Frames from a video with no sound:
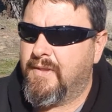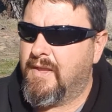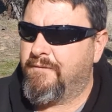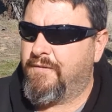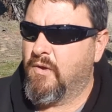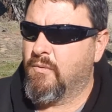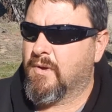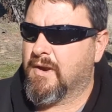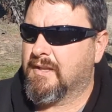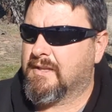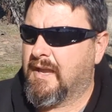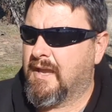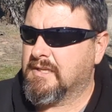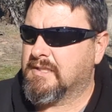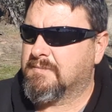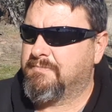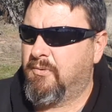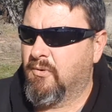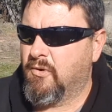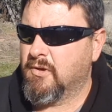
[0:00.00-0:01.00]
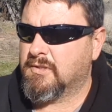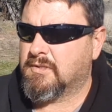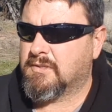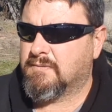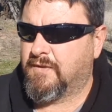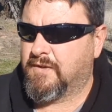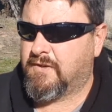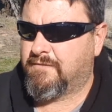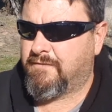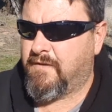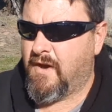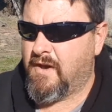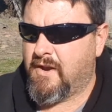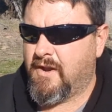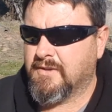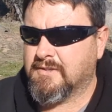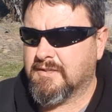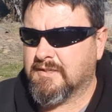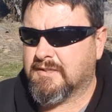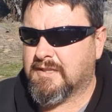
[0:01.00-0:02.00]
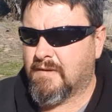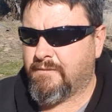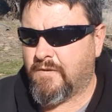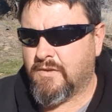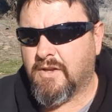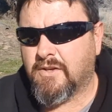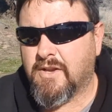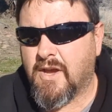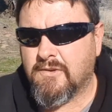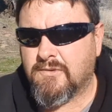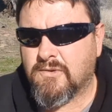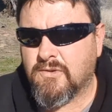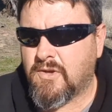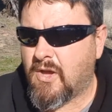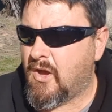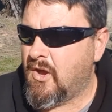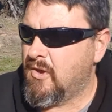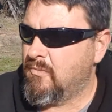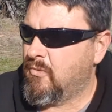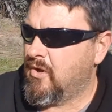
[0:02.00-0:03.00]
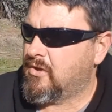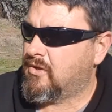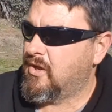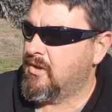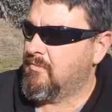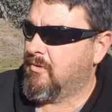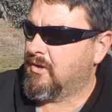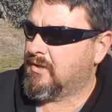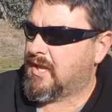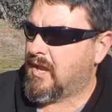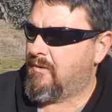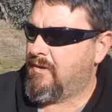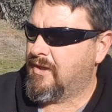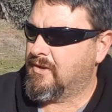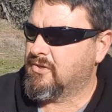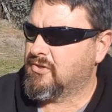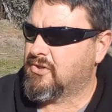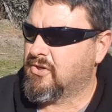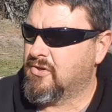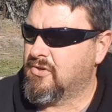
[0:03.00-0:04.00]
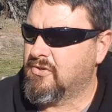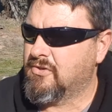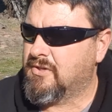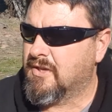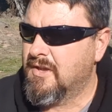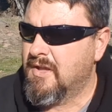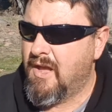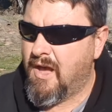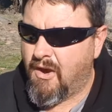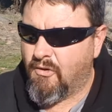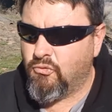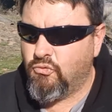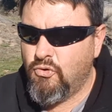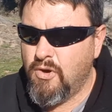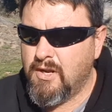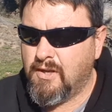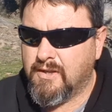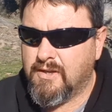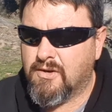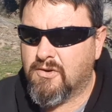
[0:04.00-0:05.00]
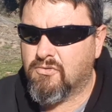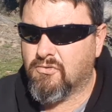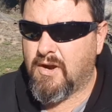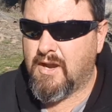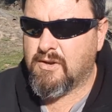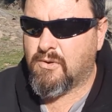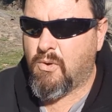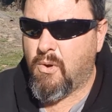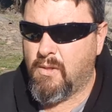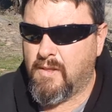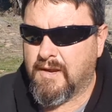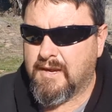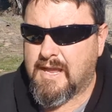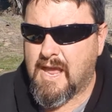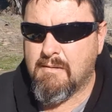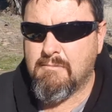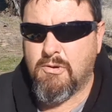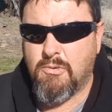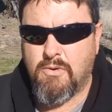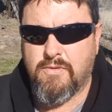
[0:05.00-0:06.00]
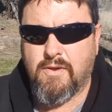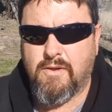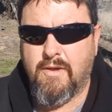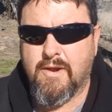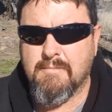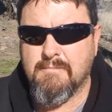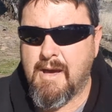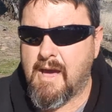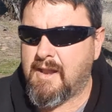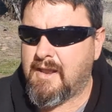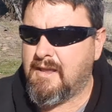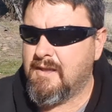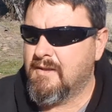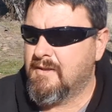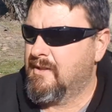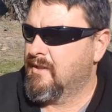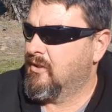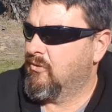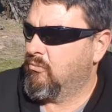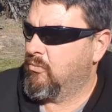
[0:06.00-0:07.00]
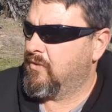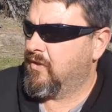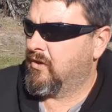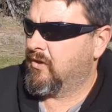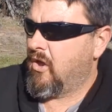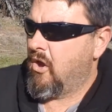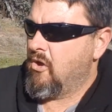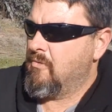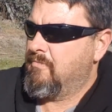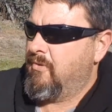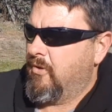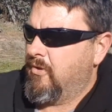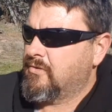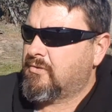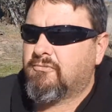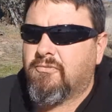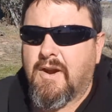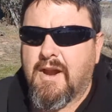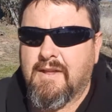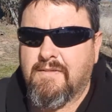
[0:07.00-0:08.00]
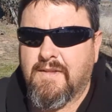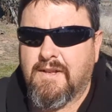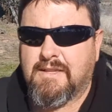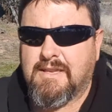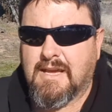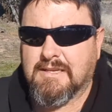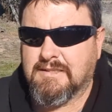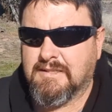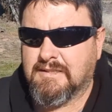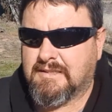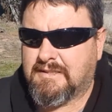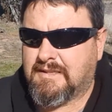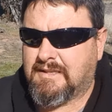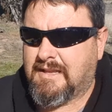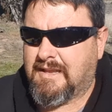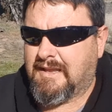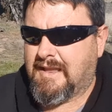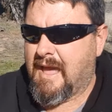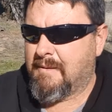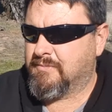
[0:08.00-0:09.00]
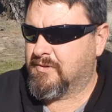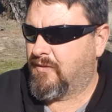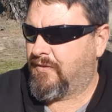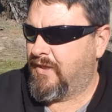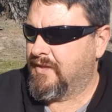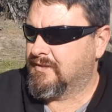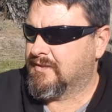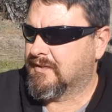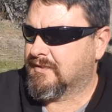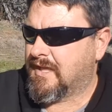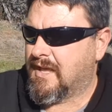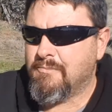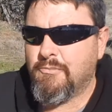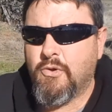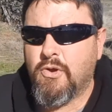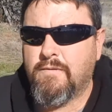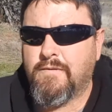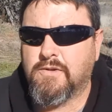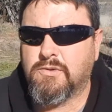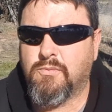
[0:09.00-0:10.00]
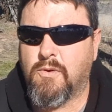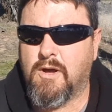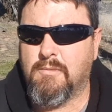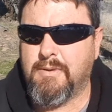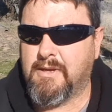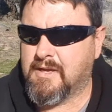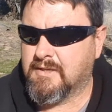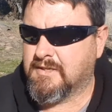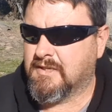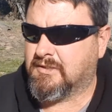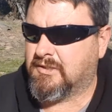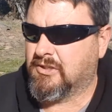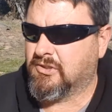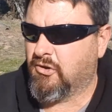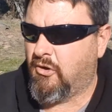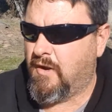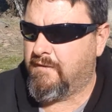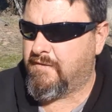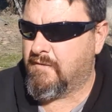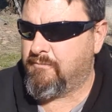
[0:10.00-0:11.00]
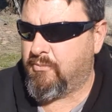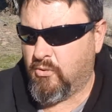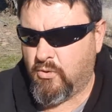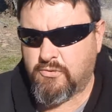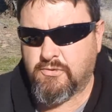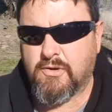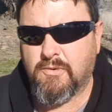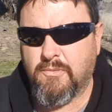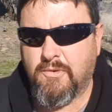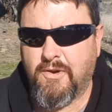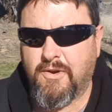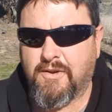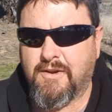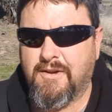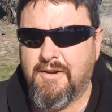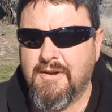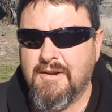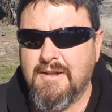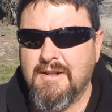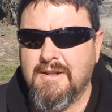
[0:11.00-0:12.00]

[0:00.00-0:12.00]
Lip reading: If you want to take sports photos and stuff and you don't do your homework, you might go out and choose a really great quality camera with a lot of money with a low burst rate that doesn't capture things as they move as well, because it's designed for portrait work.